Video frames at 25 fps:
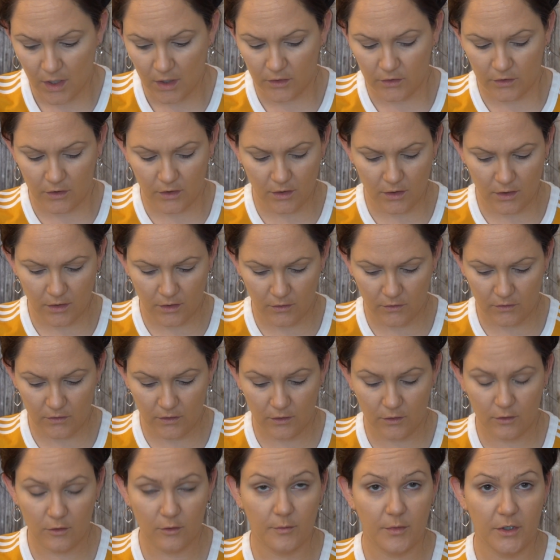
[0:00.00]
So you can use the
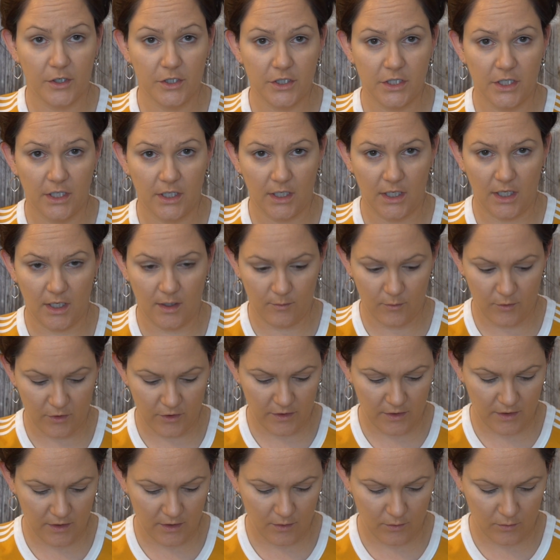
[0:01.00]
little brush that came
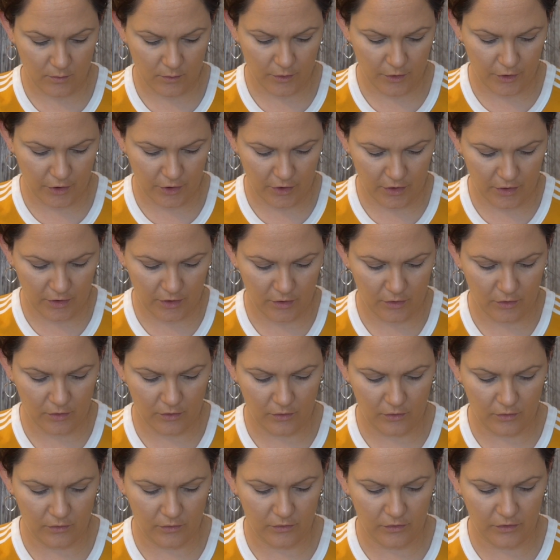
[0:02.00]
with it, or you can
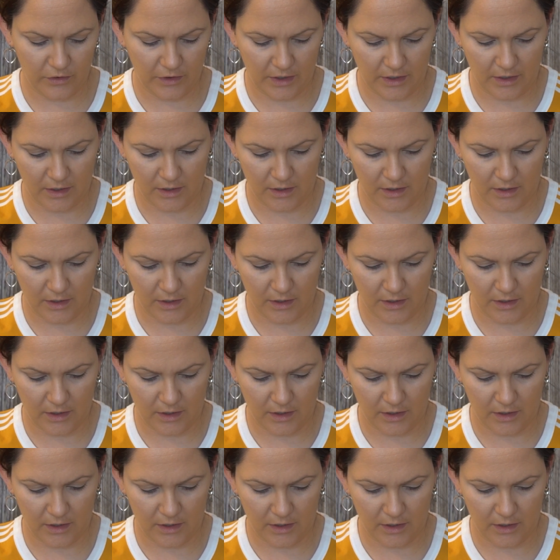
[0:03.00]
use